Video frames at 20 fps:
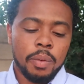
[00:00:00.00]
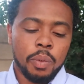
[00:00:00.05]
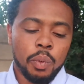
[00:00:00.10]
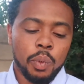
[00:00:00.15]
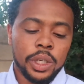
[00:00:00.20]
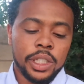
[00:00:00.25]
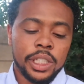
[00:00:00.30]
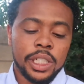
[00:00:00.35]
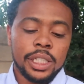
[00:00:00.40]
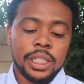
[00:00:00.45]

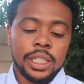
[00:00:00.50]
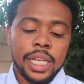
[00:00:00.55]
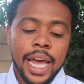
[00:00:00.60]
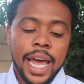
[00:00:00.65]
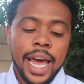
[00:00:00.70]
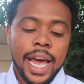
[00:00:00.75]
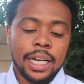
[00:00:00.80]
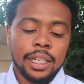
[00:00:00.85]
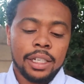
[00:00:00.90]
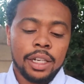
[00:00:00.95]
which is
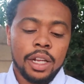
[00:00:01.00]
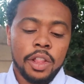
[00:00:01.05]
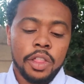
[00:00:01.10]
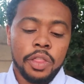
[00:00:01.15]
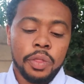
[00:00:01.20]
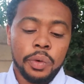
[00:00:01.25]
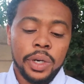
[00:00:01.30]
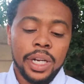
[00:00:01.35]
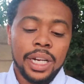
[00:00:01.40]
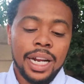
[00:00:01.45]
at
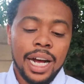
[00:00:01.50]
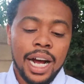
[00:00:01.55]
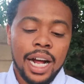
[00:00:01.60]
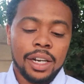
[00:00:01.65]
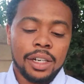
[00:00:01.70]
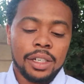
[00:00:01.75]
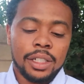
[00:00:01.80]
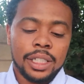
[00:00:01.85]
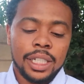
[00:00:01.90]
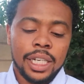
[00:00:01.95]

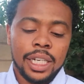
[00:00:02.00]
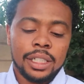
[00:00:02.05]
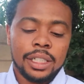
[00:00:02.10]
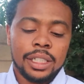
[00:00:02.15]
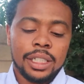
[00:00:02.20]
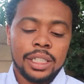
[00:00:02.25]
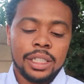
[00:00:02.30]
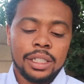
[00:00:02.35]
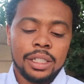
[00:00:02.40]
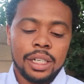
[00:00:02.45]

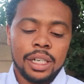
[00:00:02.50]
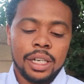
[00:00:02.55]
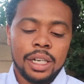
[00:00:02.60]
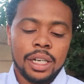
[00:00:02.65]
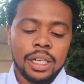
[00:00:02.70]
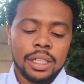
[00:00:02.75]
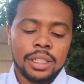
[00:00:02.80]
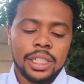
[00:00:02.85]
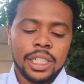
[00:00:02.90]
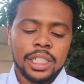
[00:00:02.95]

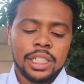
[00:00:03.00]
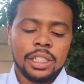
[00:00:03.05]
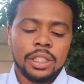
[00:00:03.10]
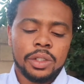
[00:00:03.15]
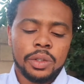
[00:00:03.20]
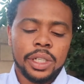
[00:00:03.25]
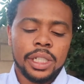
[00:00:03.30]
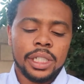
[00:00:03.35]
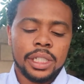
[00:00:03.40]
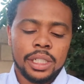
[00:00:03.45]

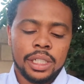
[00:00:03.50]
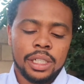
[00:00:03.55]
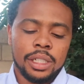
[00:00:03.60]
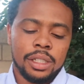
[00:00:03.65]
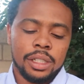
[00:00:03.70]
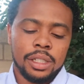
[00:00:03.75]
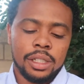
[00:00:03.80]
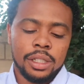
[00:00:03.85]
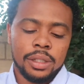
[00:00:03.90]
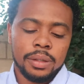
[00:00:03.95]

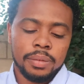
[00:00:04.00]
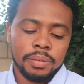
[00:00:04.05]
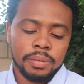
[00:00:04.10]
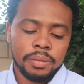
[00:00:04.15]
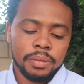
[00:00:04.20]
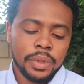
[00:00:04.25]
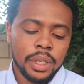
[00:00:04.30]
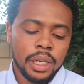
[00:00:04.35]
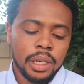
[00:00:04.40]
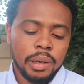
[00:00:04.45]
$3.63
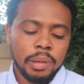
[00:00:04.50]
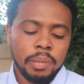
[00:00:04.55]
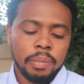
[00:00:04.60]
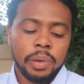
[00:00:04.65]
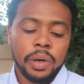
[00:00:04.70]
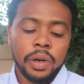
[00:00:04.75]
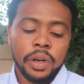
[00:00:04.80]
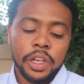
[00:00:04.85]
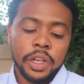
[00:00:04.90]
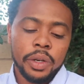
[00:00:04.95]

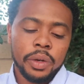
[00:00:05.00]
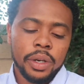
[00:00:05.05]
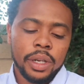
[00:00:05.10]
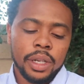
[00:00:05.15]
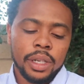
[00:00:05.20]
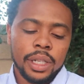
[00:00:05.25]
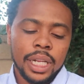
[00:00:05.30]
per unit.